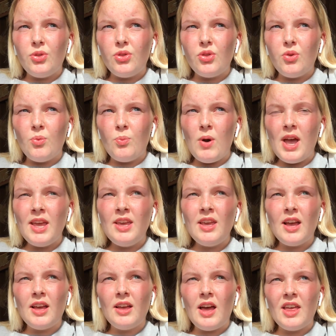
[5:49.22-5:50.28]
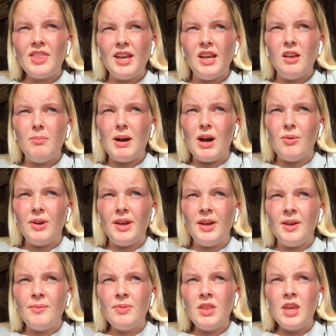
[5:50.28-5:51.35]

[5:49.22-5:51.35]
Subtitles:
the way I think about it,